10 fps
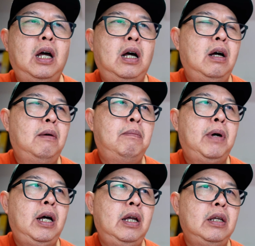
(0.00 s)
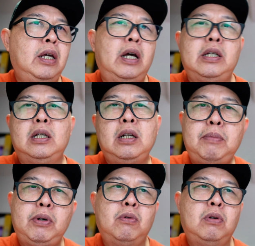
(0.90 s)
But yeah, it's a
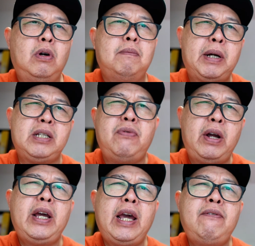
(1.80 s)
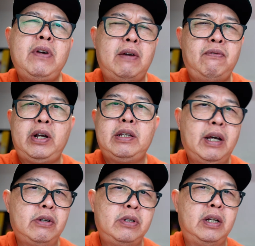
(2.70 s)
little bit rolled off, but it's very heavy and very
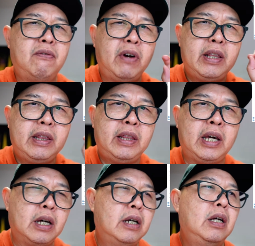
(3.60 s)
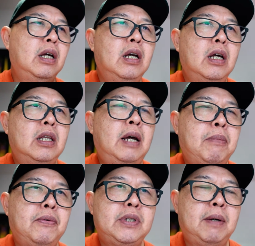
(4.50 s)
textured and very thick
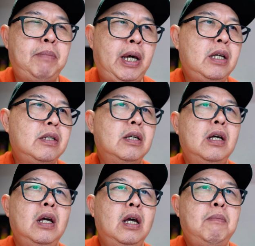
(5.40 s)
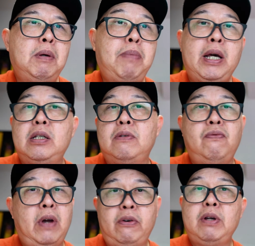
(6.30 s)
type of sub bass. Mid bass is
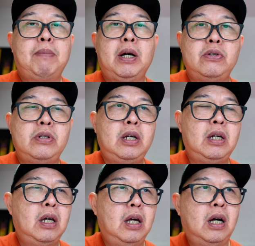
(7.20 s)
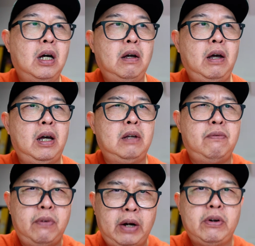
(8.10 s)
very punchy
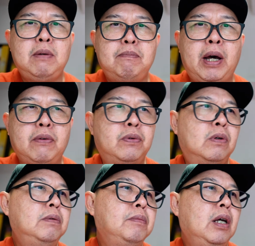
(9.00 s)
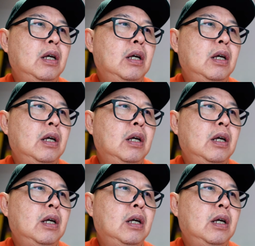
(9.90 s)
and very impactful